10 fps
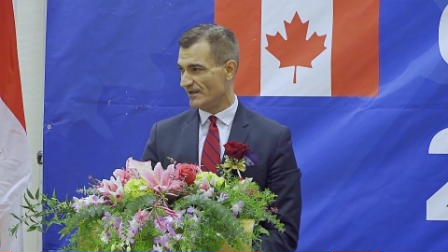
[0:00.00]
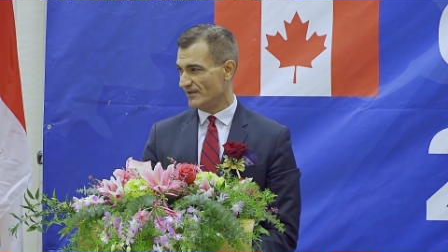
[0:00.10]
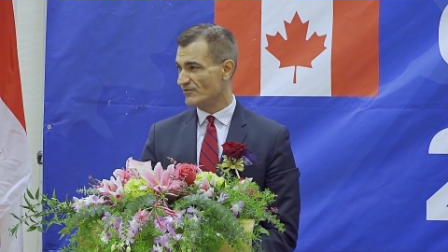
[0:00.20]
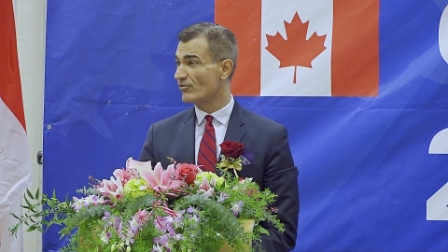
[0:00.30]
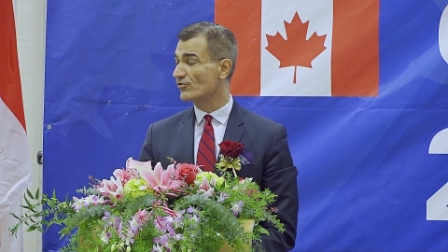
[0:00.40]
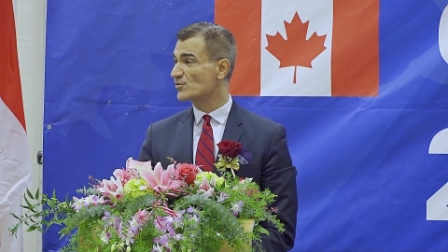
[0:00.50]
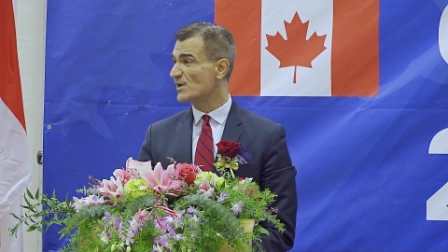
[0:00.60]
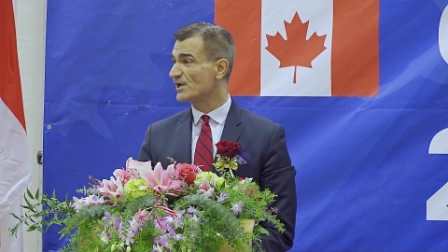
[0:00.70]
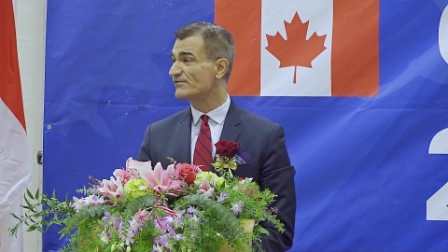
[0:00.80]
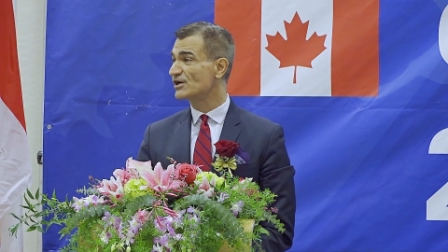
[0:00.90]
in the third
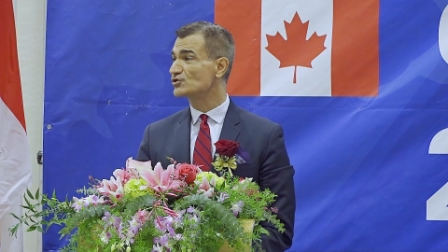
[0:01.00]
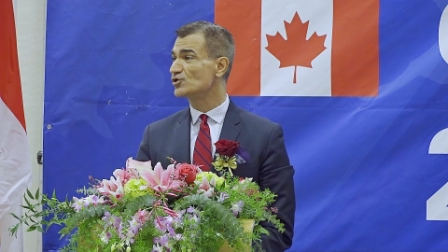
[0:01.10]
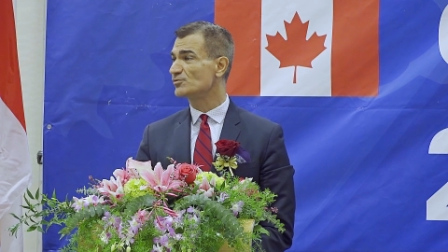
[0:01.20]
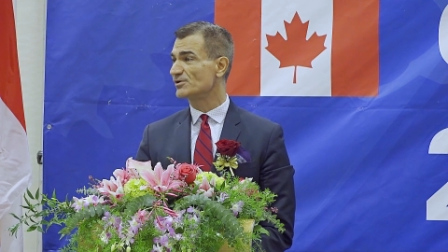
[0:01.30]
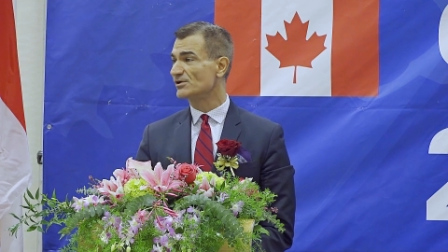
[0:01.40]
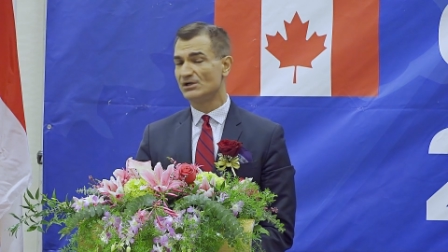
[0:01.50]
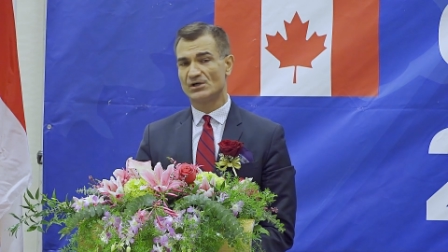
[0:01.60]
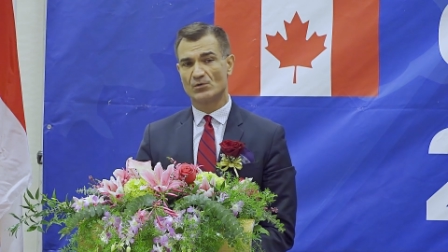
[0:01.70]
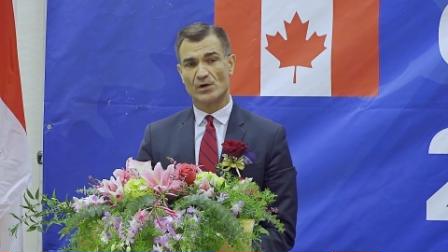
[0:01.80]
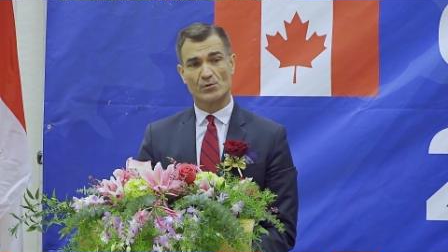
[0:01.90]
week of October,
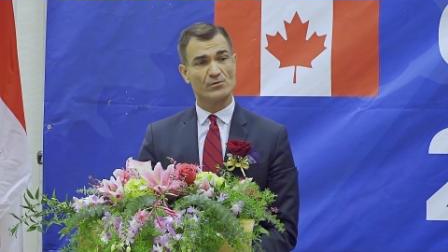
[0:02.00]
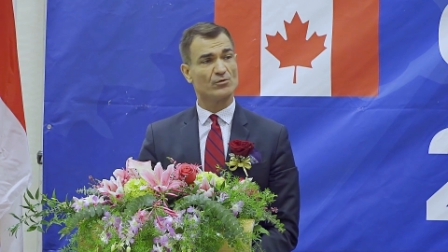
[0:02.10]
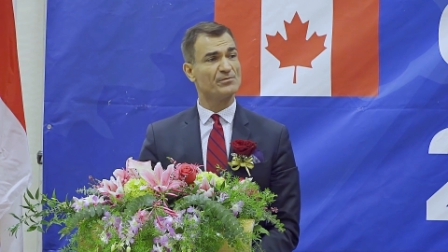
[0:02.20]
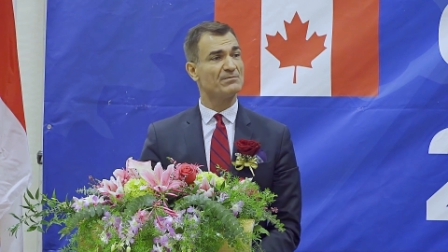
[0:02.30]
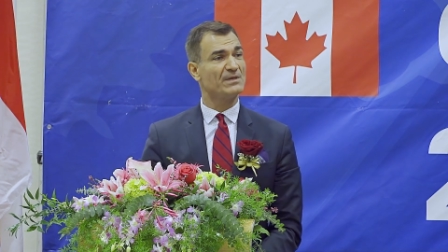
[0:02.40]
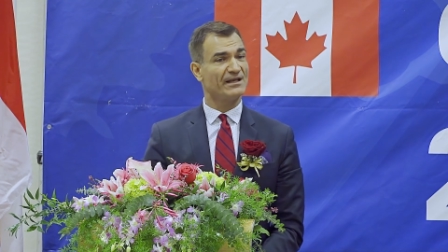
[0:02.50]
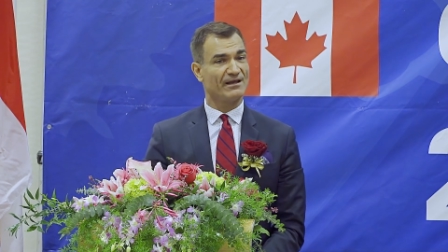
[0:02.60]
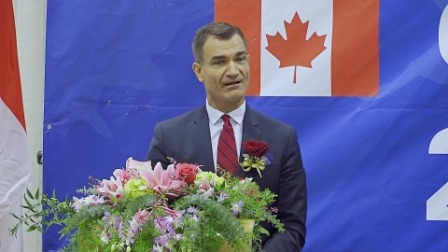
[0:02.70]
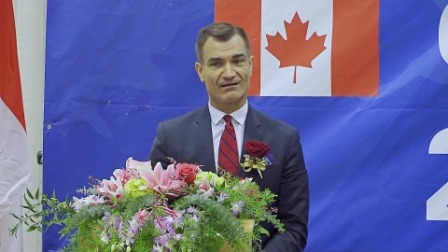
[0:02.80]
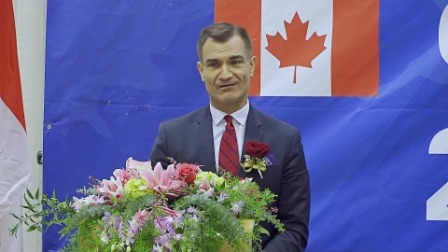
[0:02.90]
where we will be
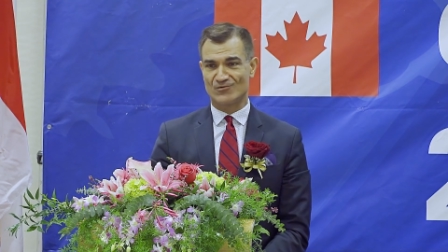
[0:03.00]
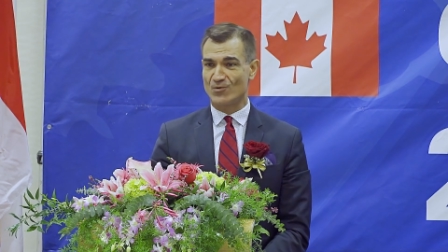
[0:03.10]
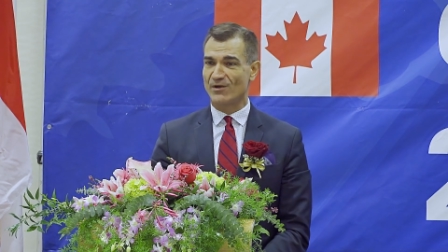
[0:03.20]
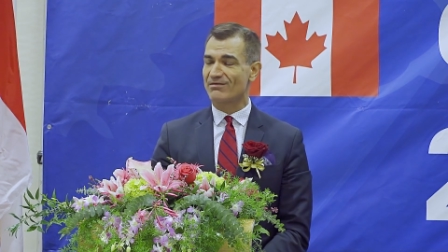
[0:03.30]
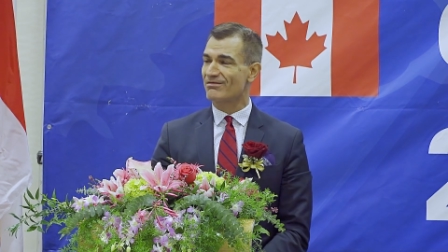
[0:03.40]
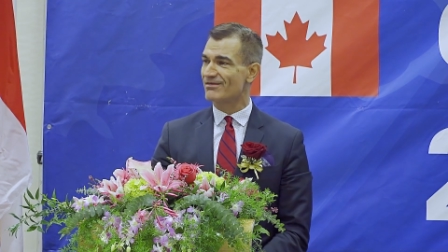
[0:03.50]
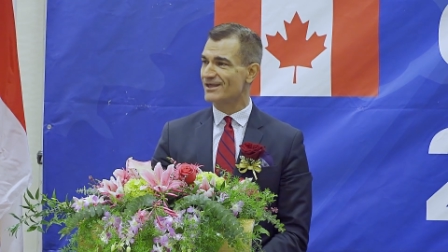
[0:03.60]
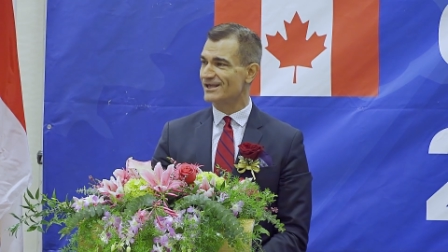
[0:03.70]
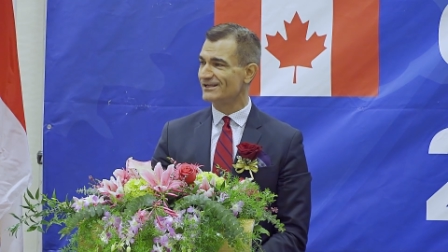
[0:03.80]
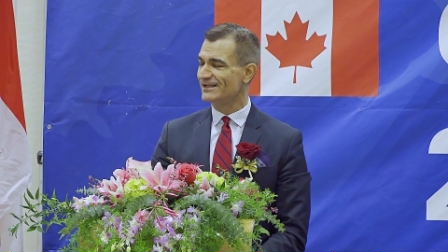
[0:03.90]
meeting with
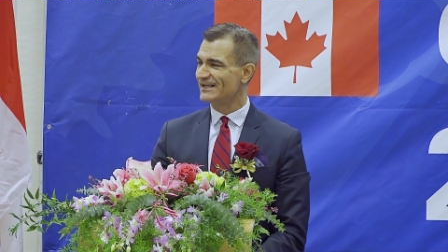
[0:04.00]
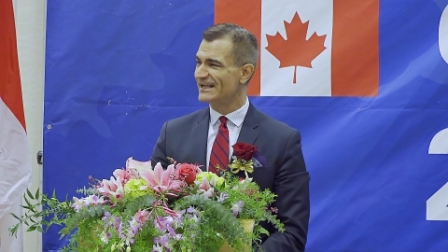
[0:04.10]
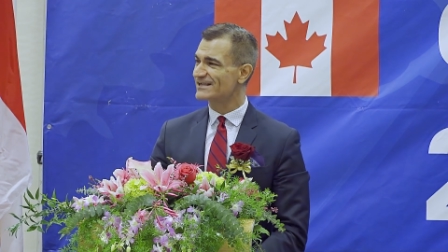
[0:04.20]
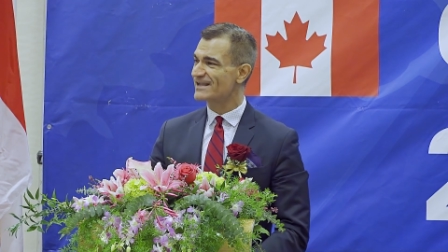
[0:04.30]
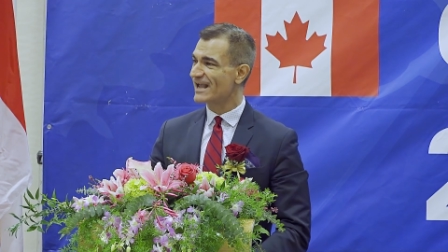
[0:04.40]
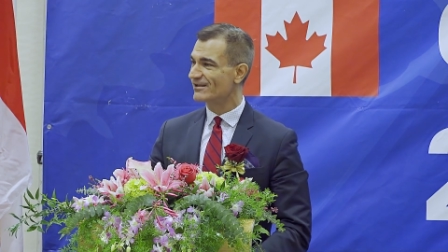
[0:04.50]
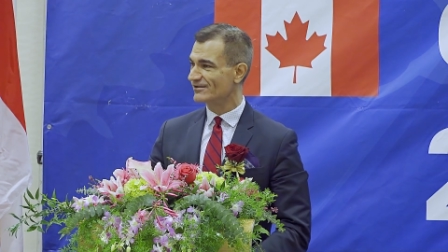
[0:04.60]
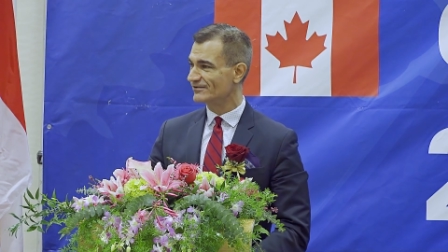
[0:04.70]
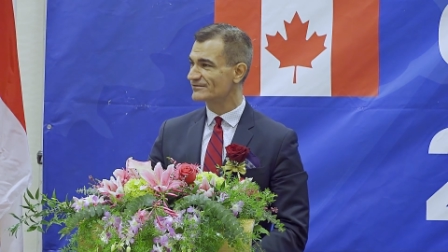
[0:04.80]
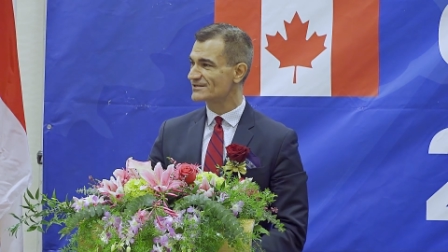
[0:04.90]
the
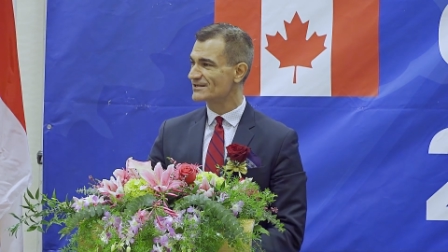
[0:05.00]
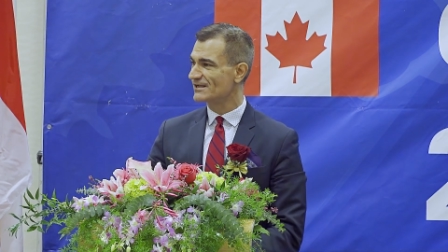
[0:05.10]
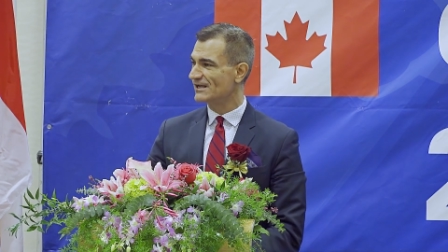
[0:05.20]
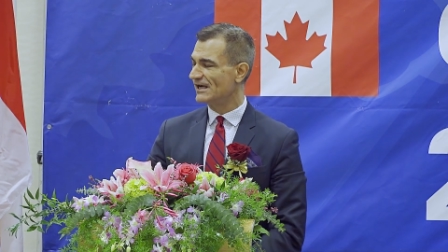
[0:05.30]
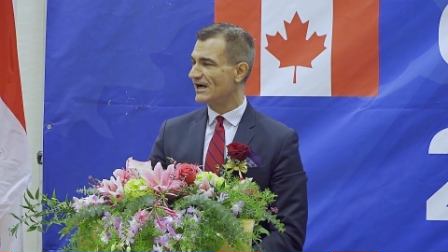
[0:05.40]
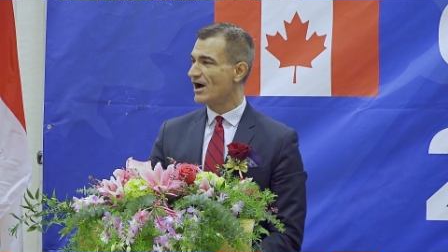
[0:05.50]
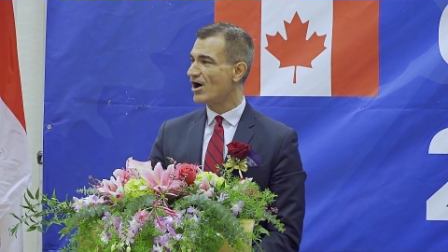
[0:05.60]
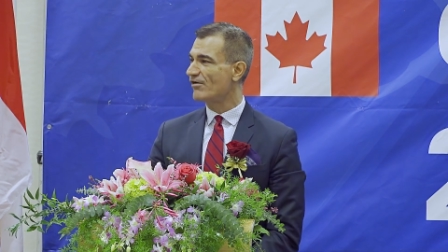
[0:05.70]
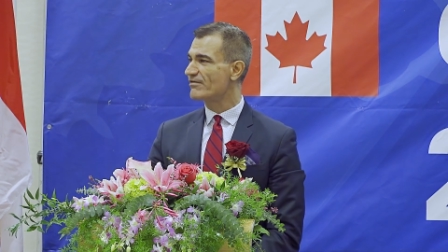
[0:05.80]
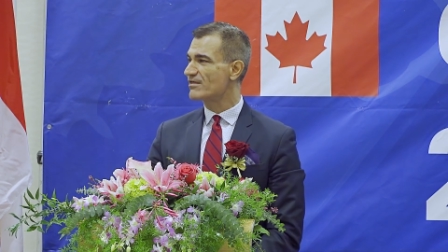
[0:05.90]
executives
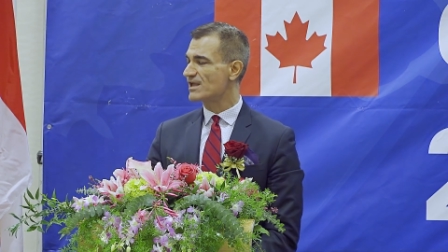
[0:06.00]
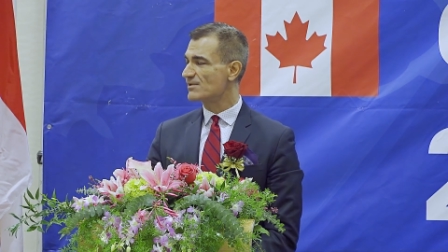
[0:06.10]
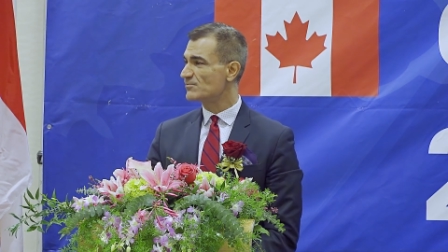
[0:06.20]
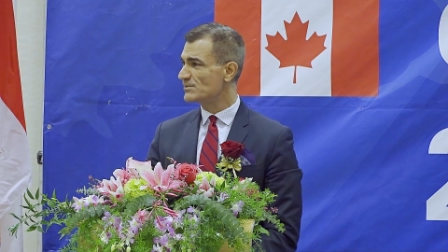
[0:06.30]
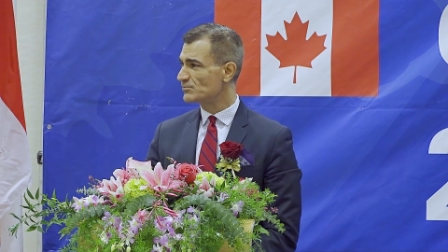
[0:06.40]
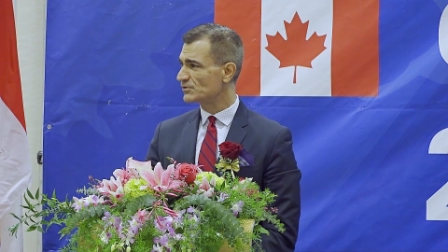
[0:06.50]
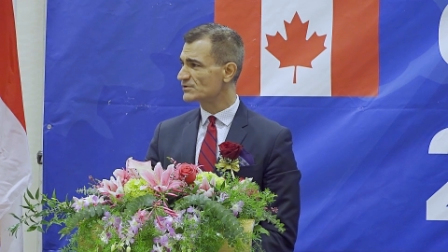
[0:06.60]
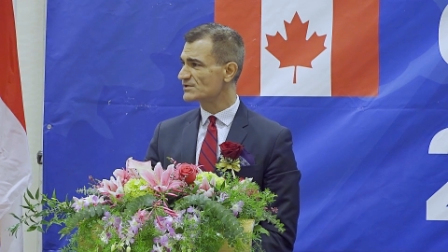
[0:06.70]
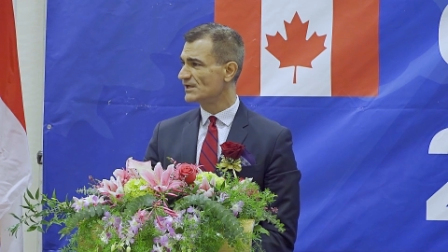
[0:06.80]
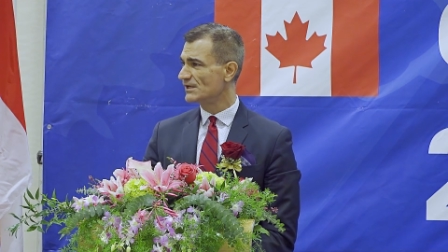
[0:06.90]
of the
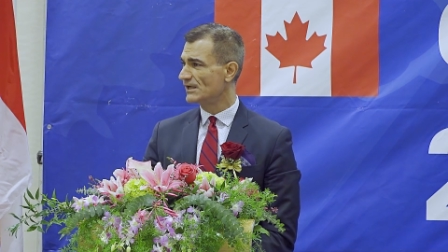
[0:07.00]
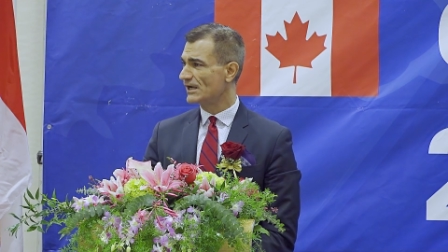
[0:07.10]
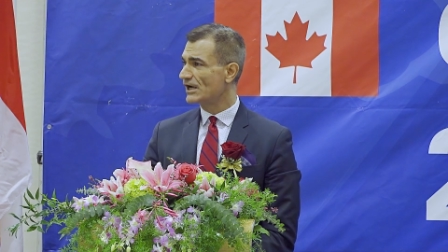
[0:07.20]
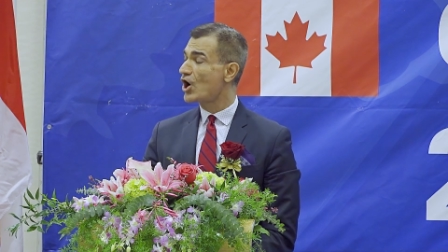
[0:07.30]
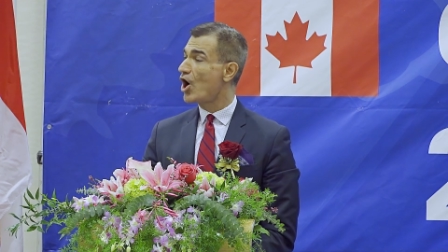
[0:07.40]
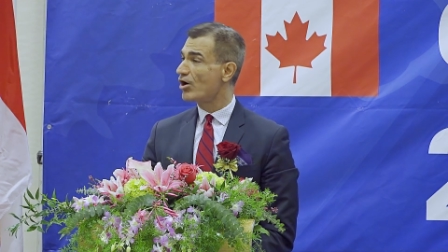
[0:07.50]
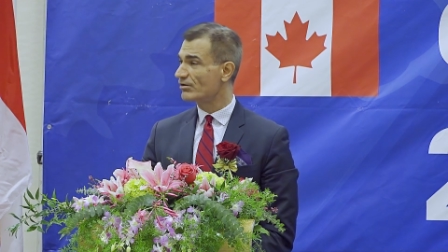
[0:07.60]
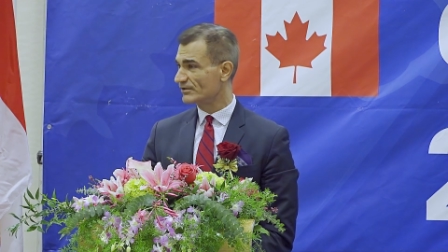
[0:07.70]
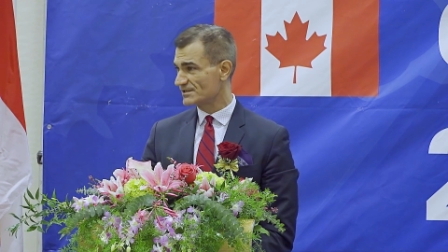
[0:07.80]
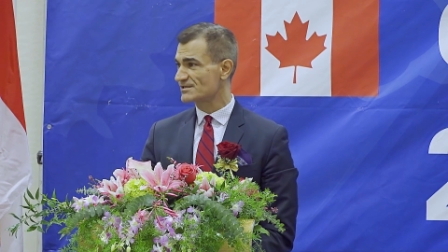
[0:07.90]
People's
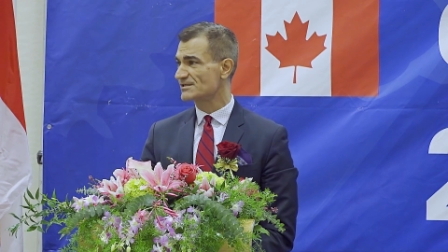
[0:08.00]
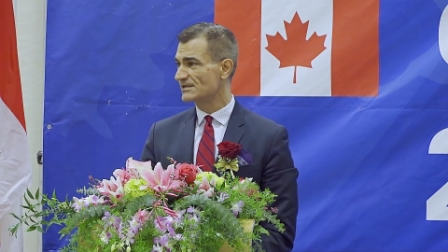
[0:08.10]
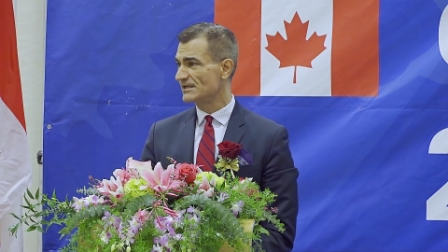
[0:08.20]
Congress.